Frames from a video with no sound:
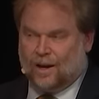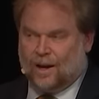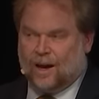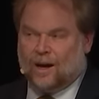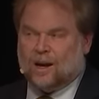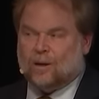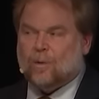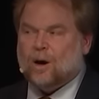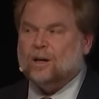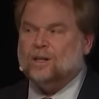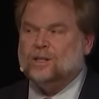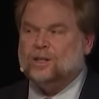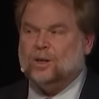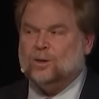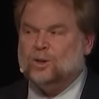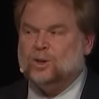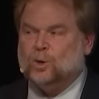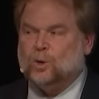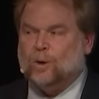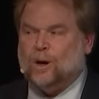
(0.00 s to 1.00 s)
And amongst
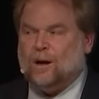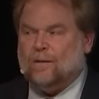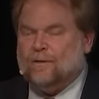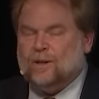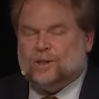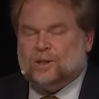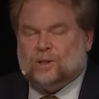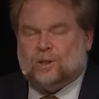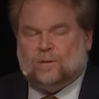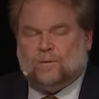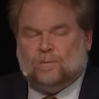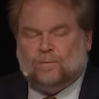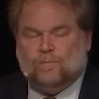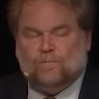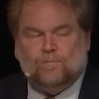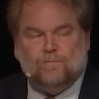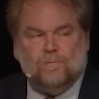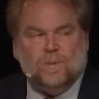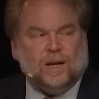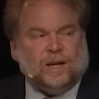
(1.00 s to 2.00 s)
those twelve, it's a
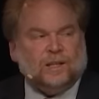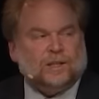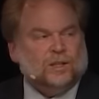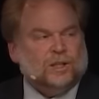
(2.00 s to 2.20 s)
mix.